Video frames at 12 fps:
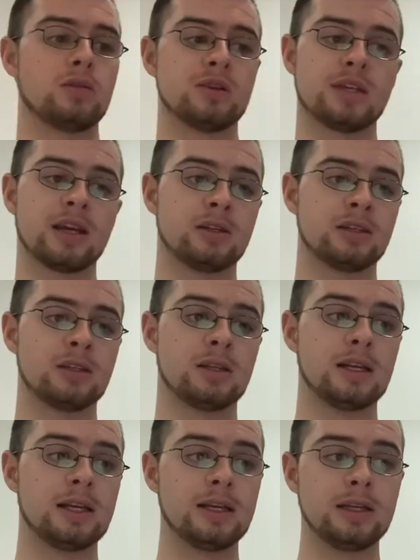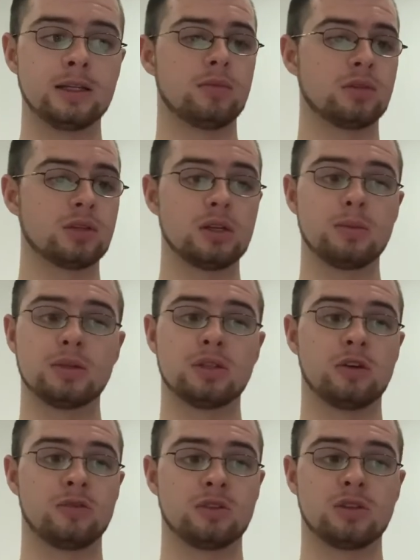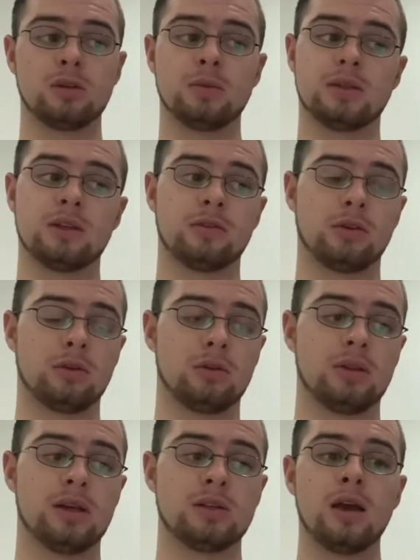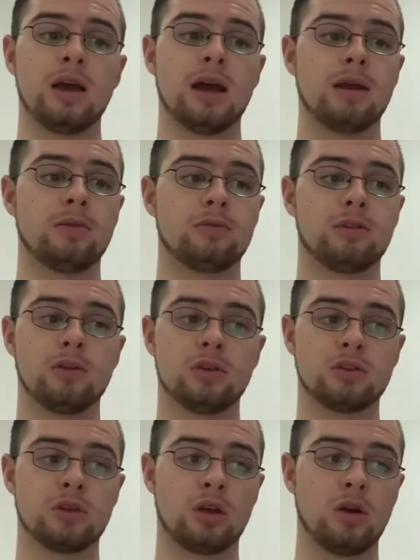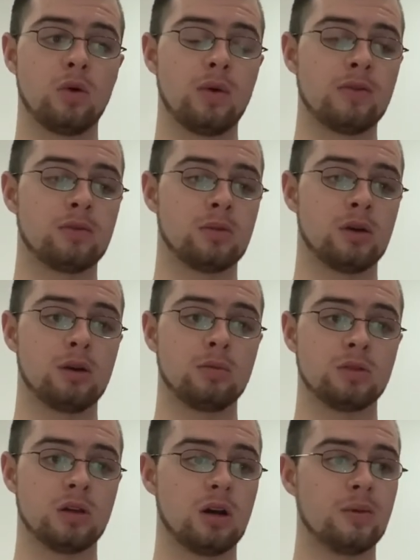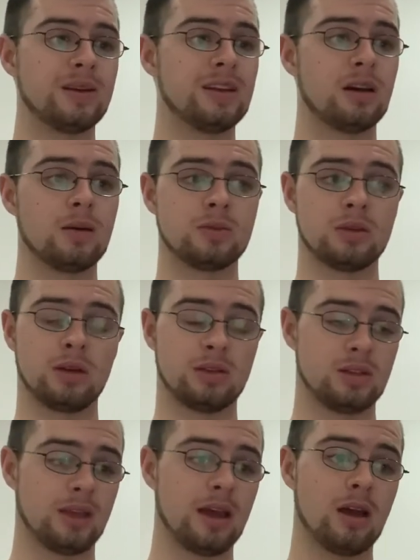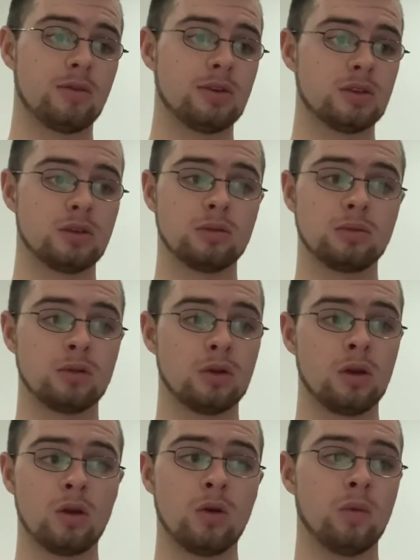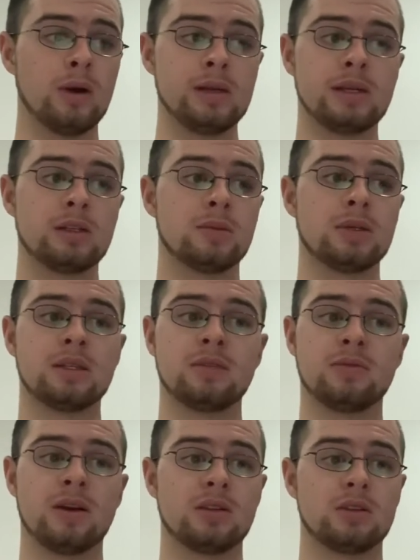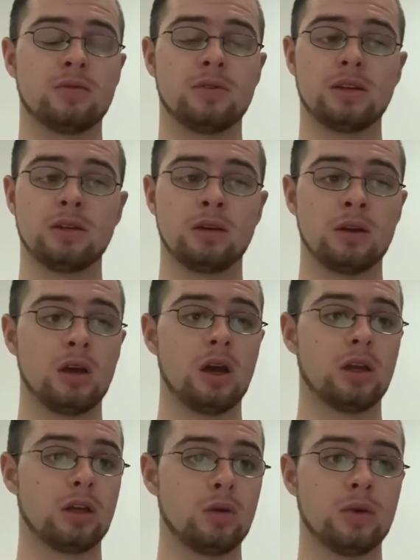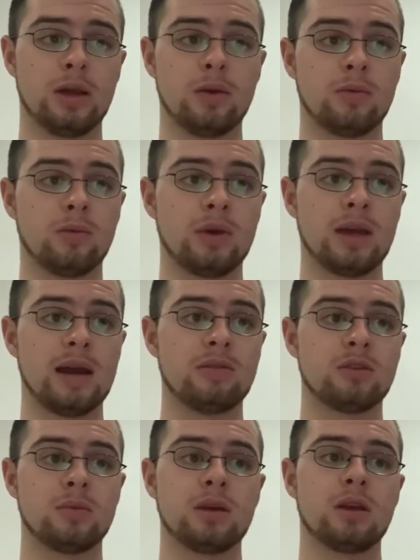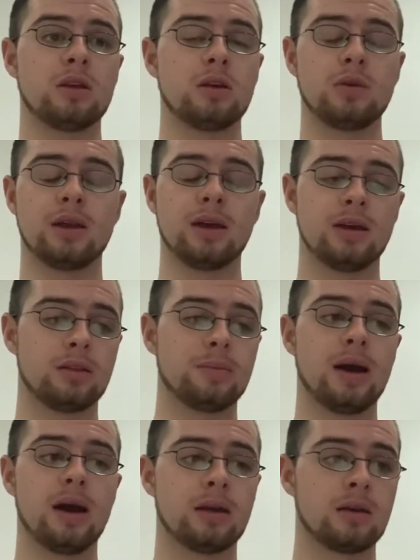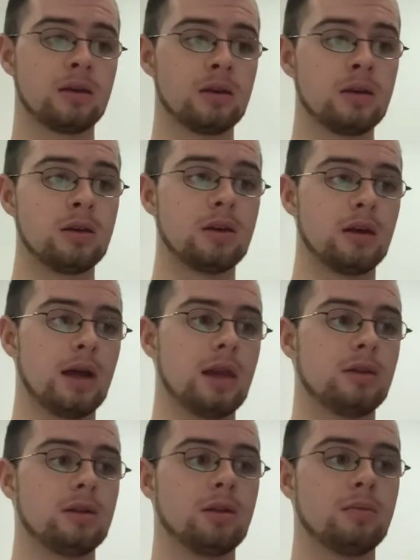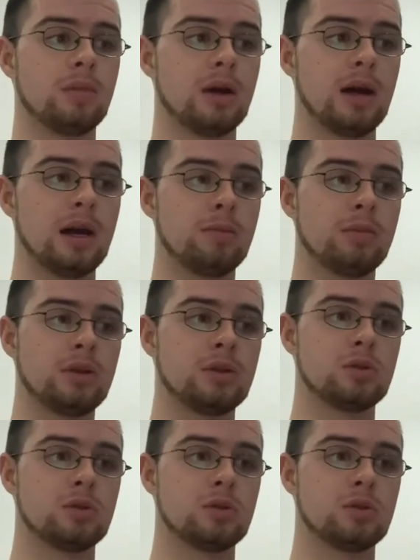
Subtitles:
second in the league. It's going to be tough. It's going to be difficult, this. And for us to go away from home to RB Leipzig and to get a result, we need to be defensively a unit. We have to be a unit at the back. And I'd be